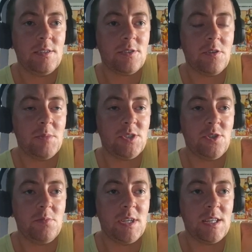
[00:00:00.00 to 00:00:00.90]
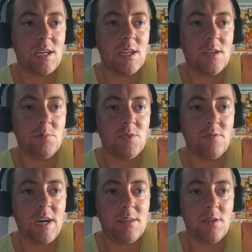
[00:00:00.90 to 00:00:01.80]
So I'm assuming they're going to
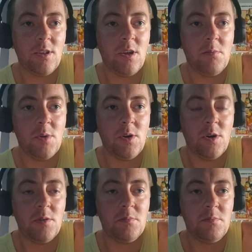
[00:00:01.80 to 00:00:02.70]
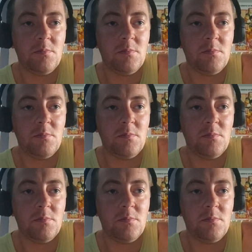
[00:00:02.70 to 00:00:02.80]
provide a lot more